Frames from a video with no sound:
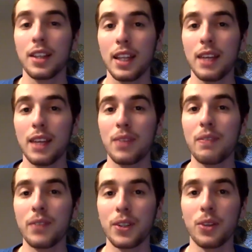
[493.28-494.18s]
if they
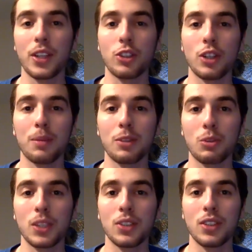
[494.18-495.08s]
feel that Jameis
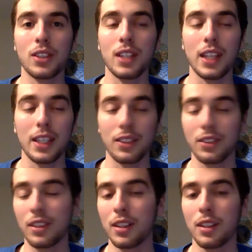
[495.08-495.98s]
Winston is
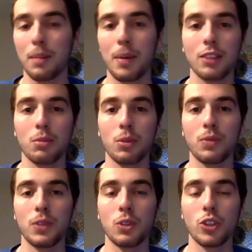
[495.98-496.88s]
the possible
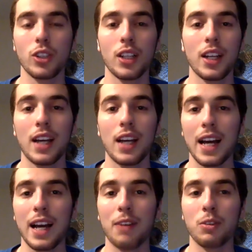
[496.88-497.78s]
future,
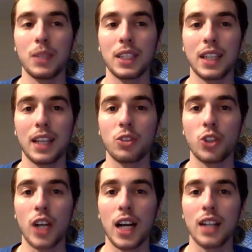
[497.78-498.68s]
I would be kind of
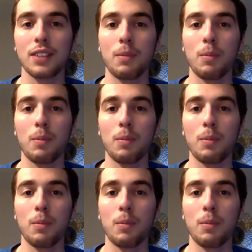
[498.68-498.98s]
shocked.